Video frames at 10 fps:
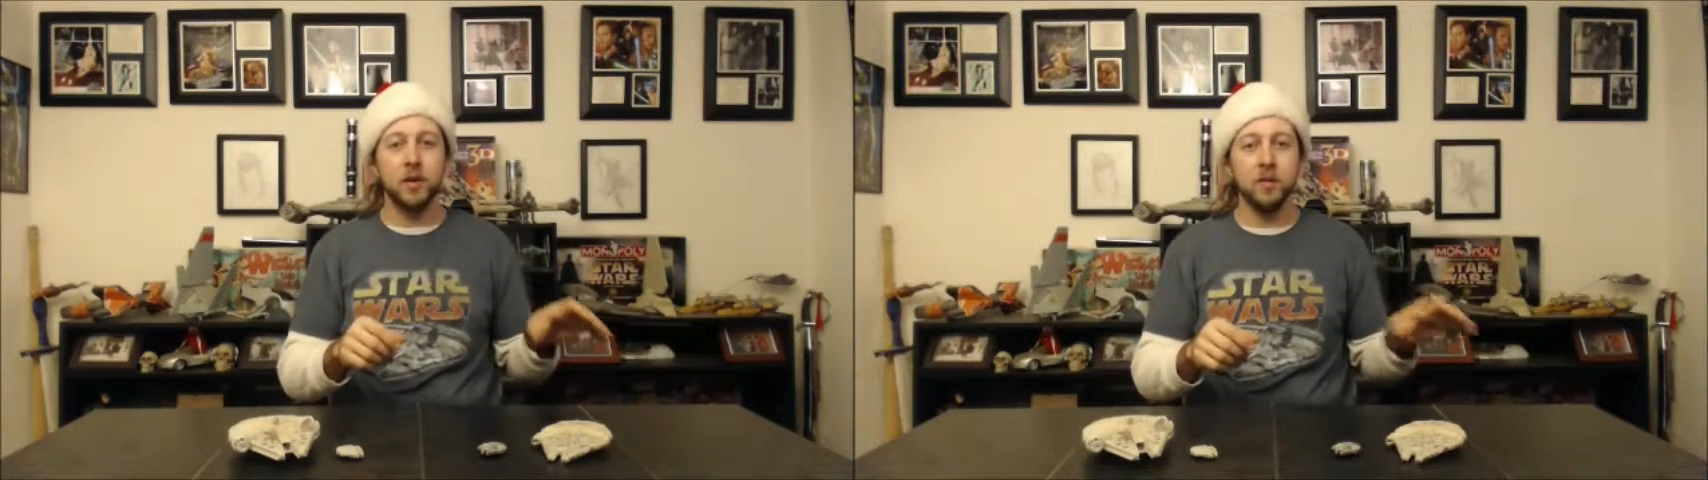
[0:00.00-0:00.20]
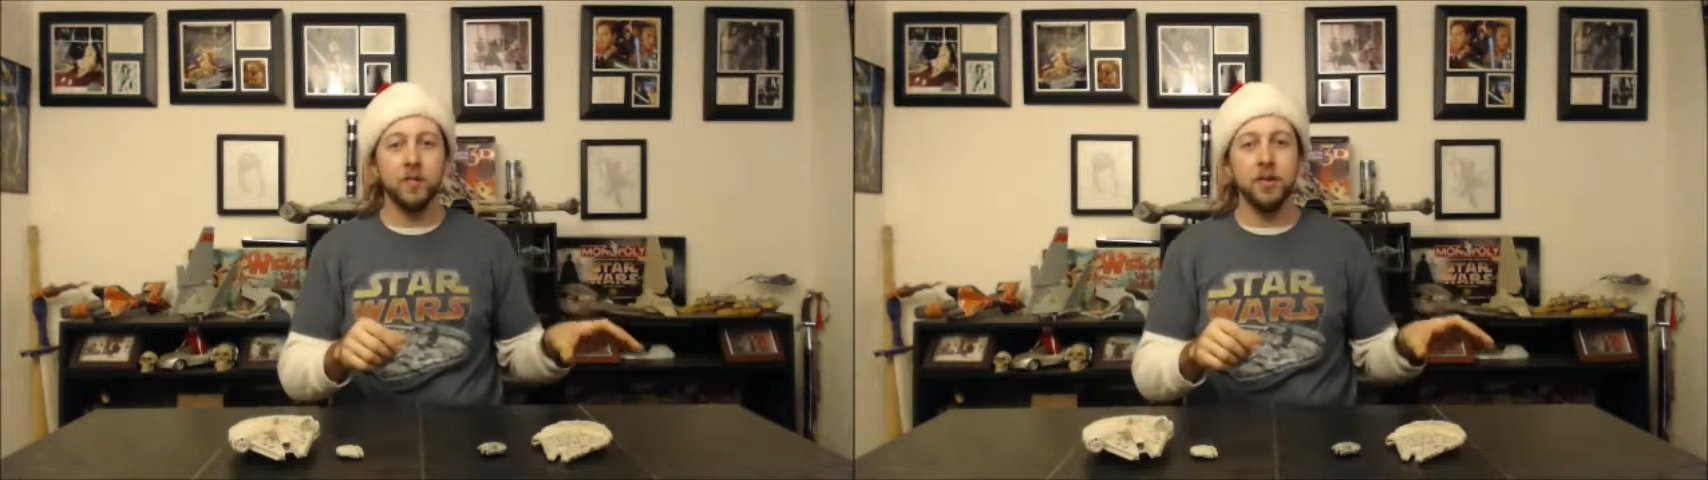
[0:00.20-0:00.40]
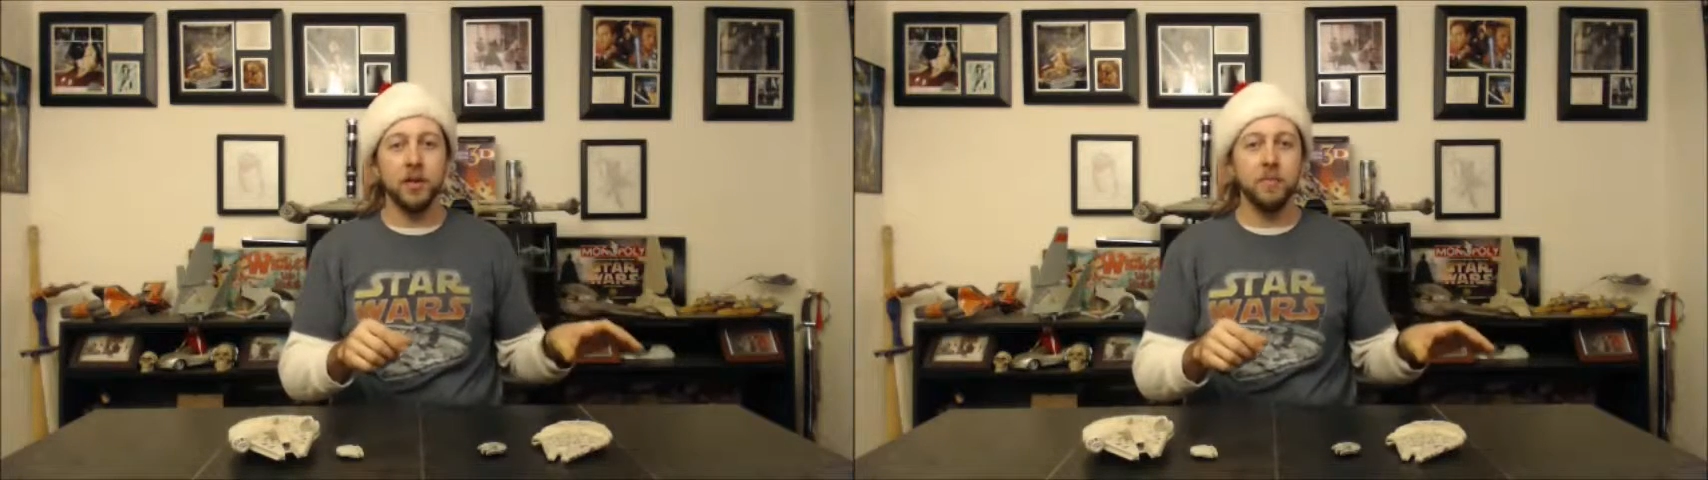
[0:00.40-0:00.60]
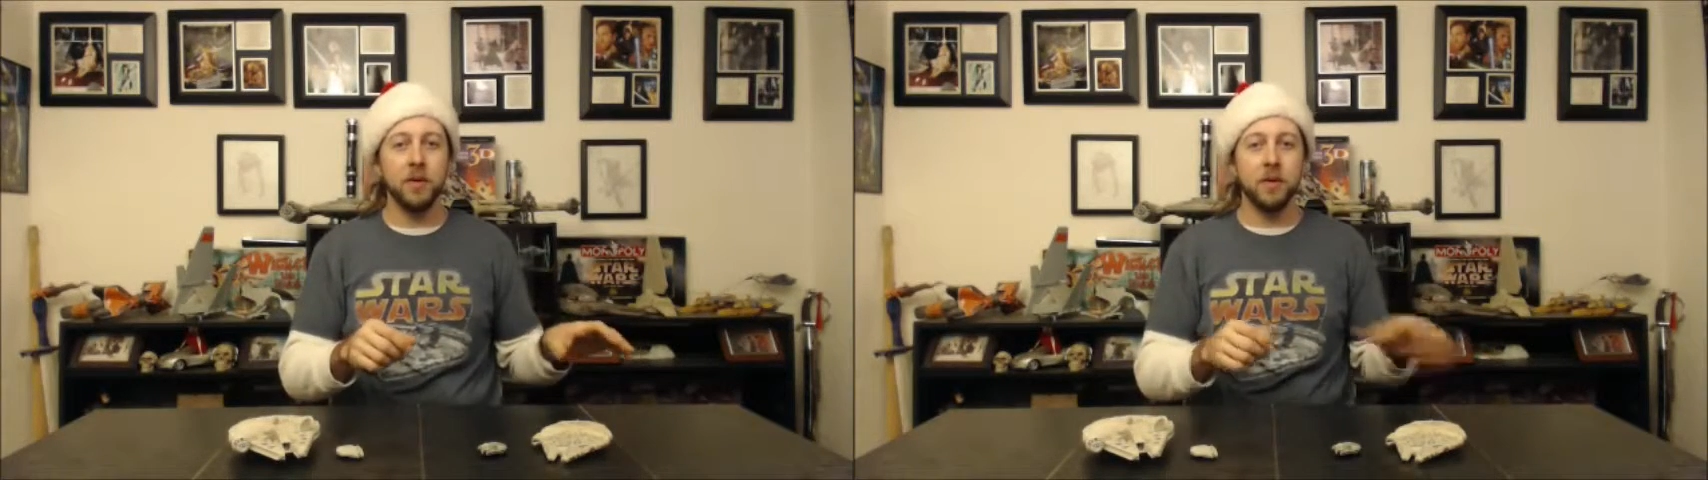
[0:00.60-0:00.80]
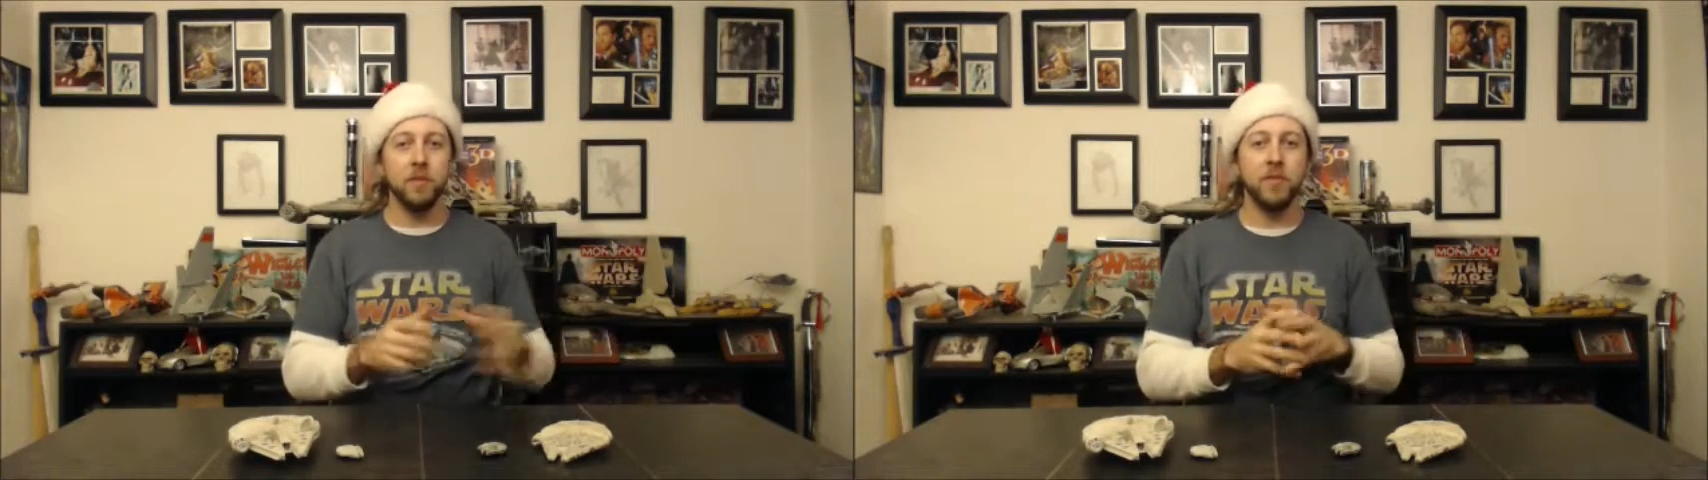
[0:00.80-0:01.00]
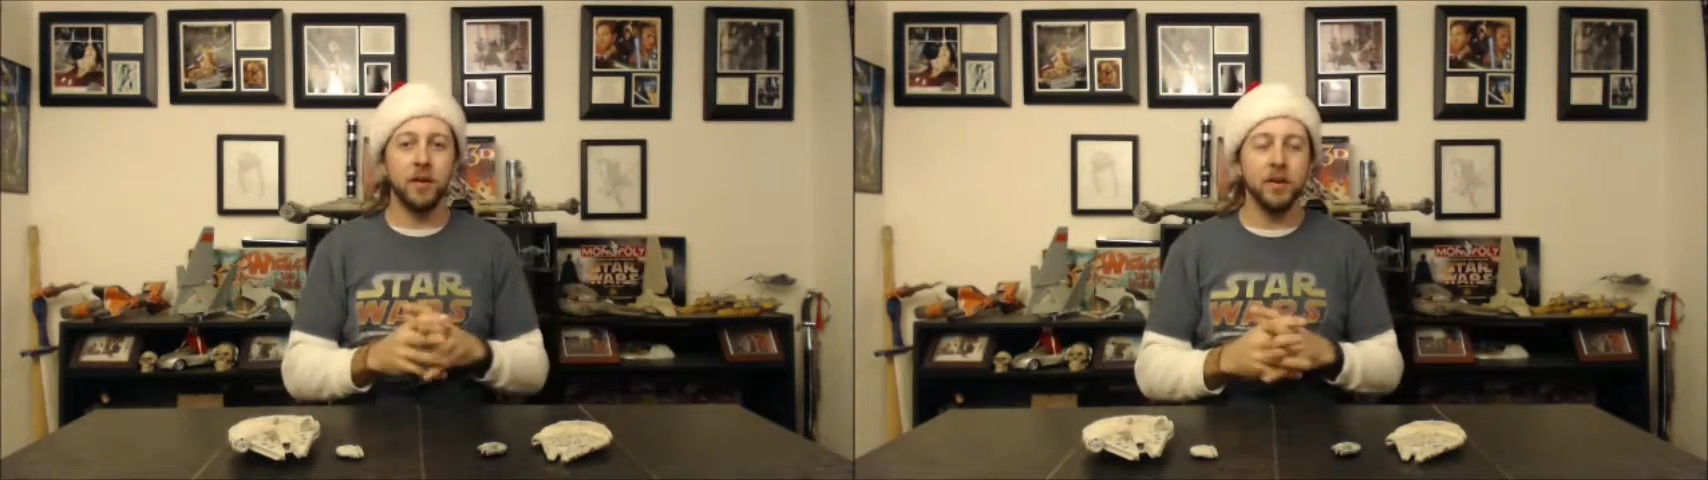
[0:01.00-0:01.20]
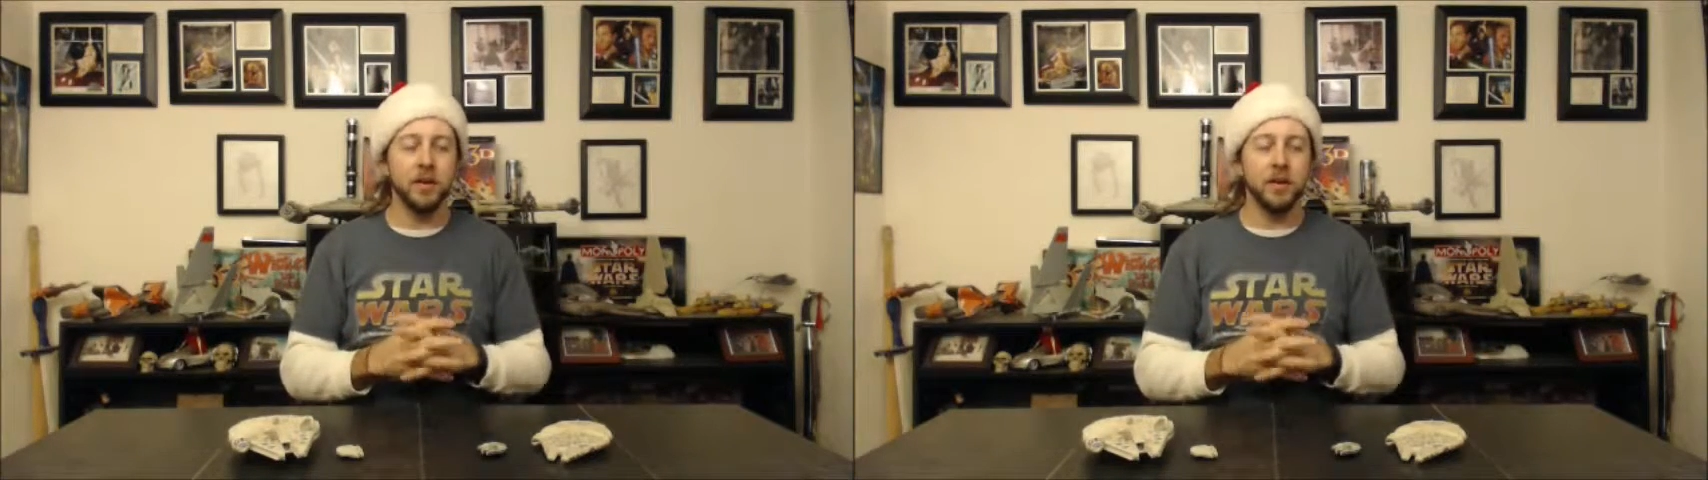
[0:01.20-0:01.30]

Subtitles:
And hopefully the Empire won't find